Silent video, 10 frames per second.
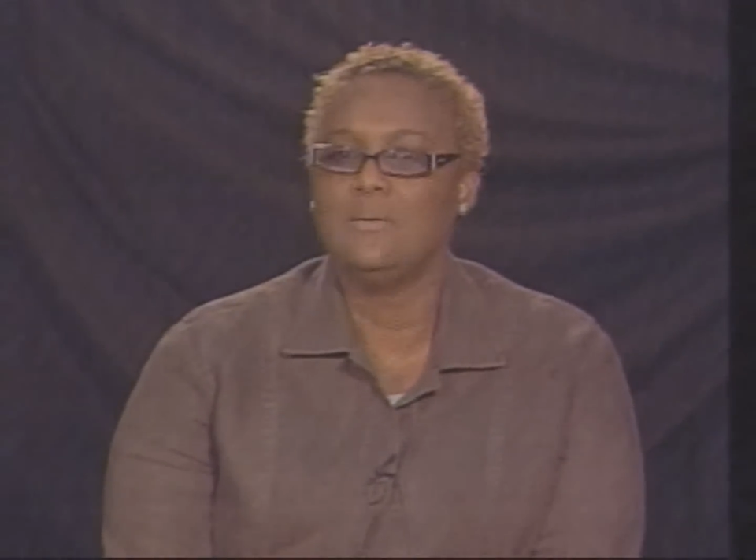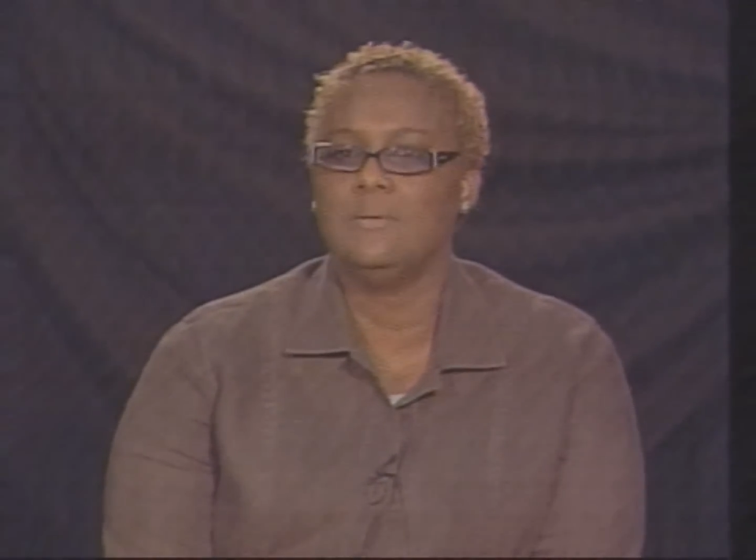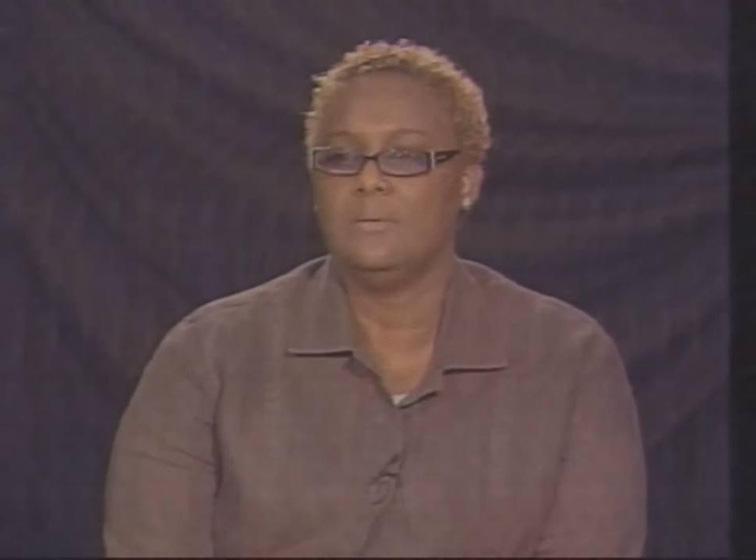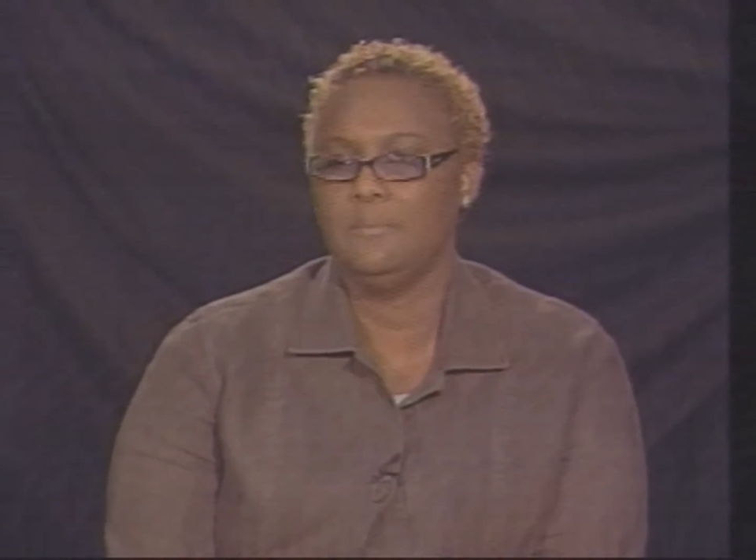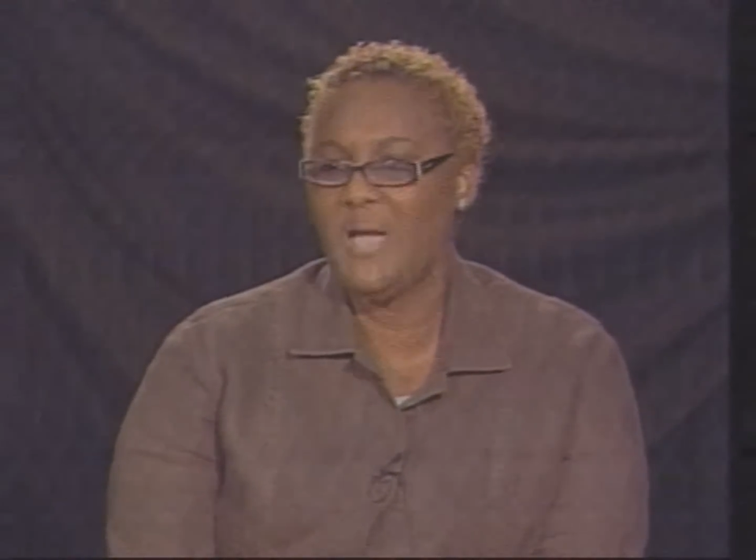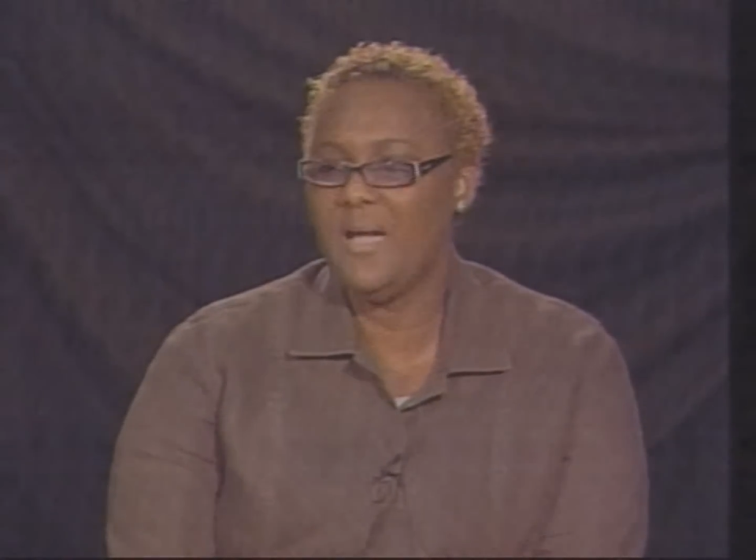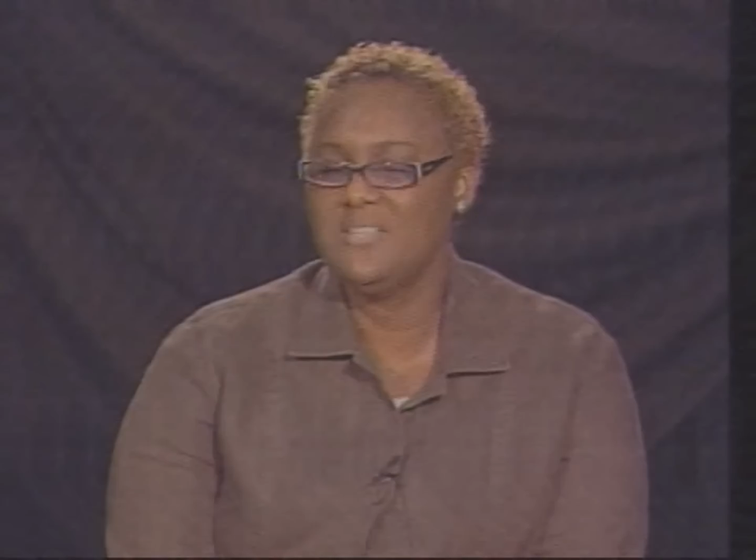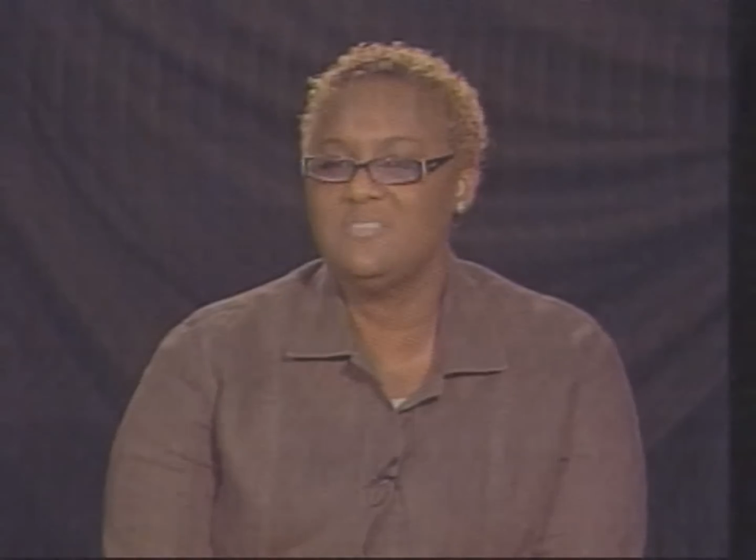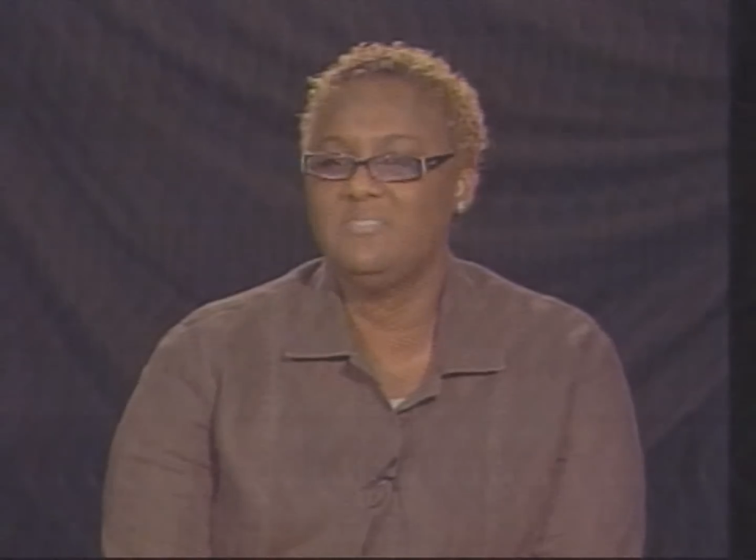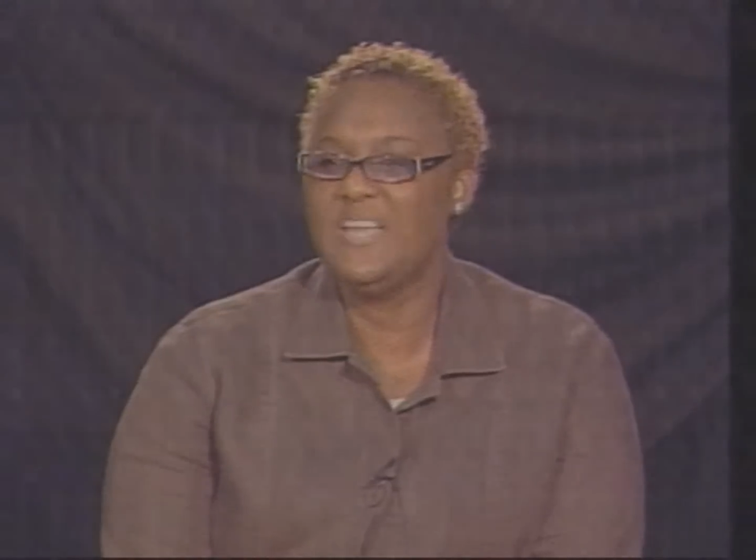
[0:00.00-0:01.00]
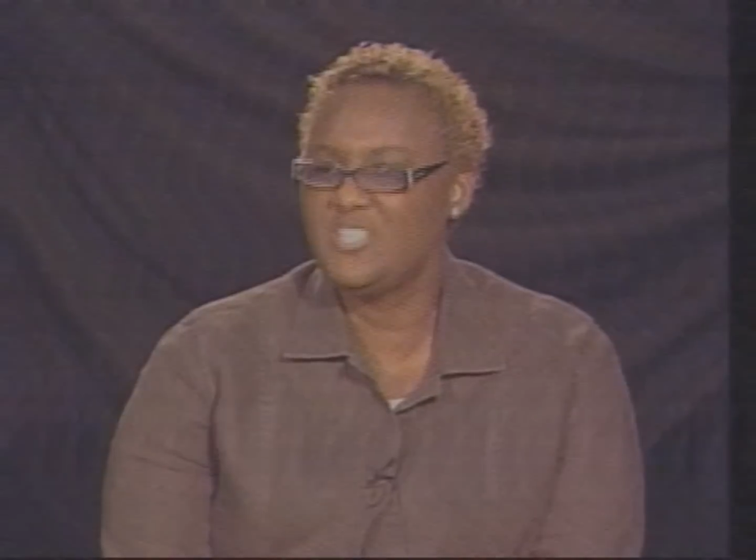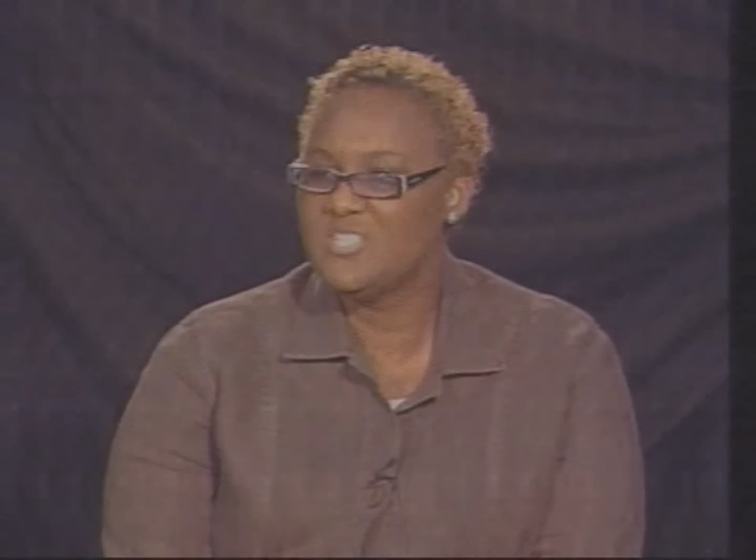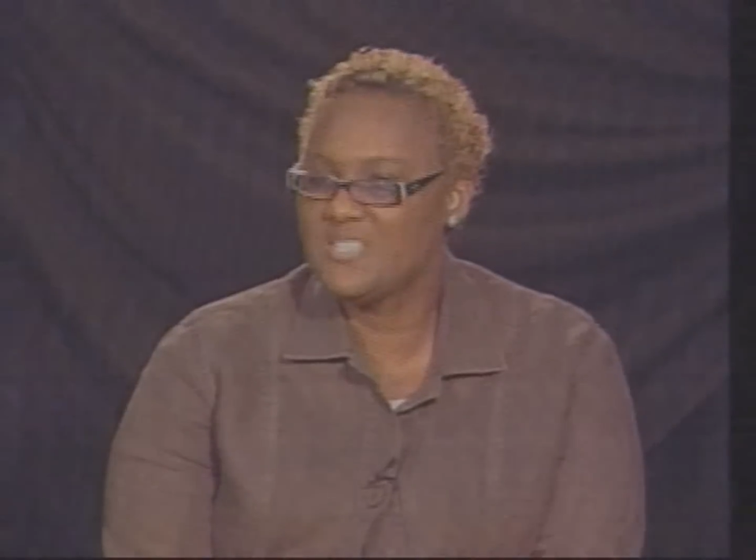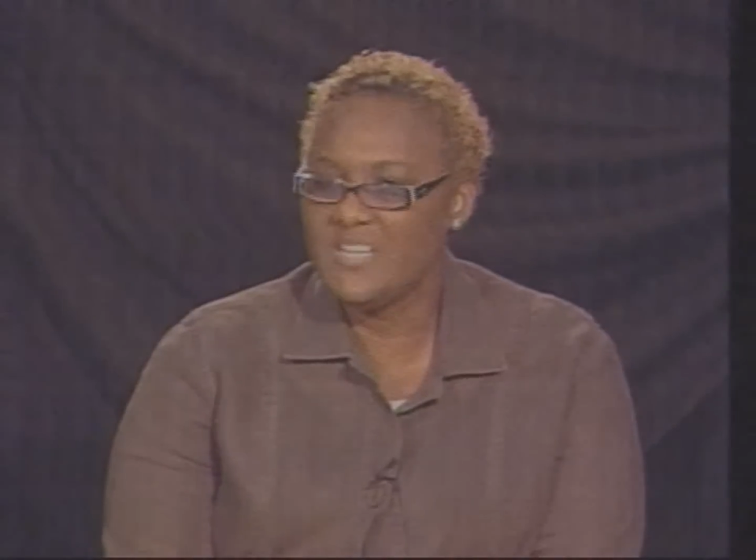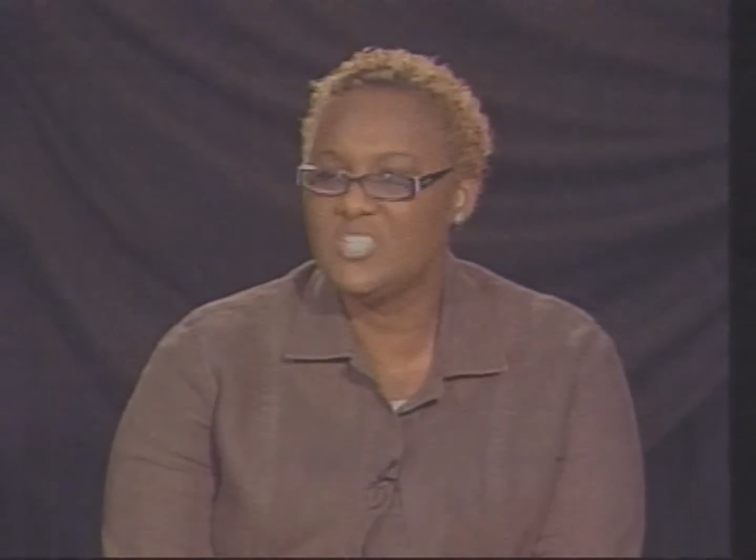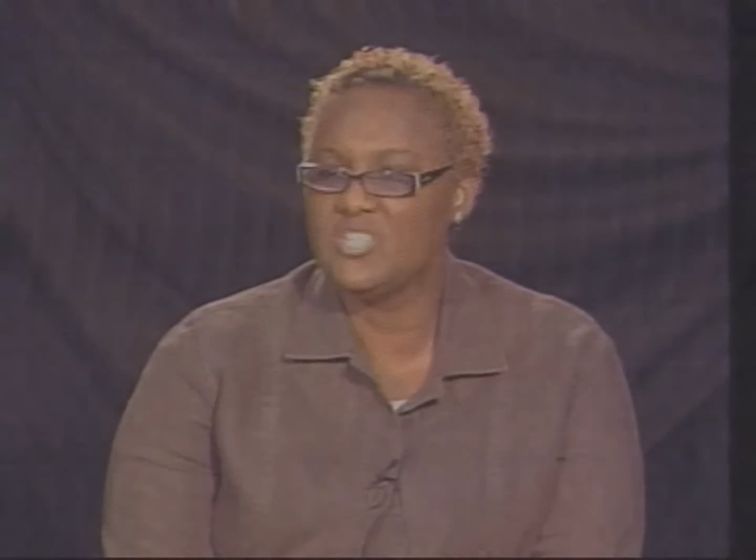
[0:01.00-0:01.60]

part of legislation,